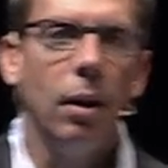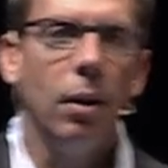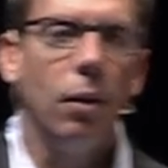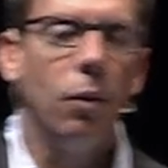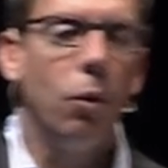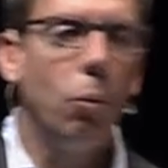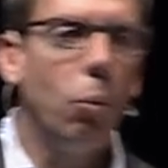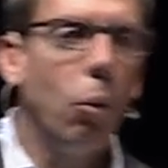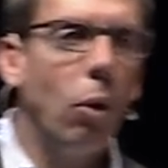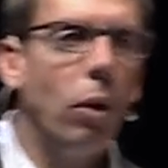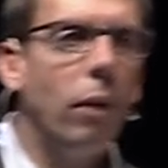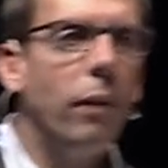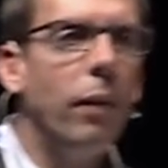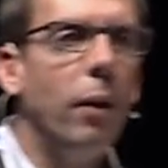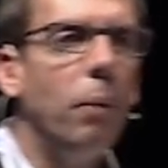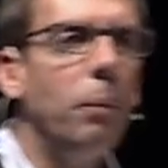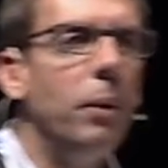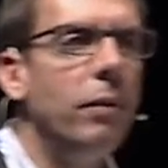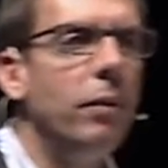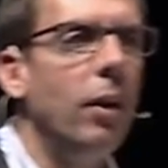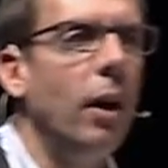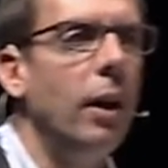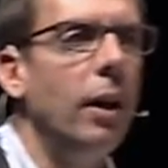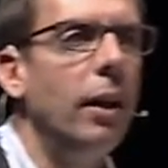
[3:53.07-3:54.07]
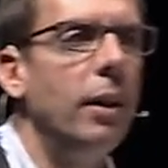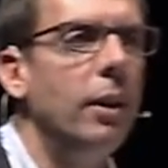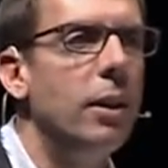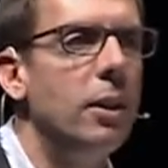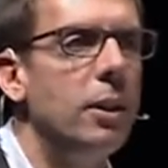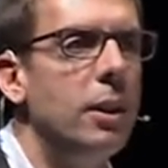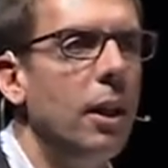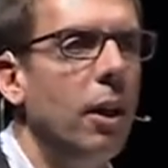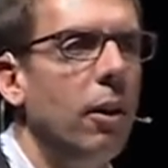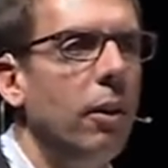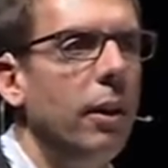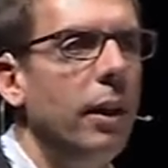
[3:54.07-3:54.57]
The work that we've done in
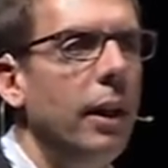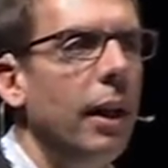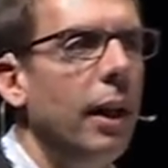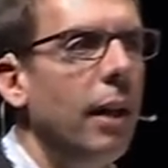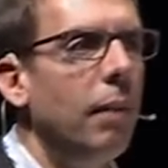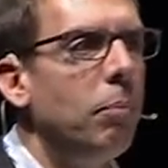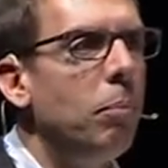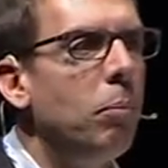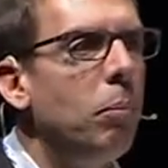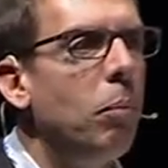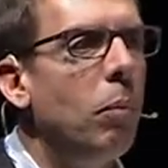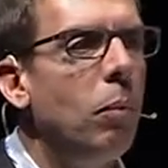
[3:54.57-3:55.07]
this area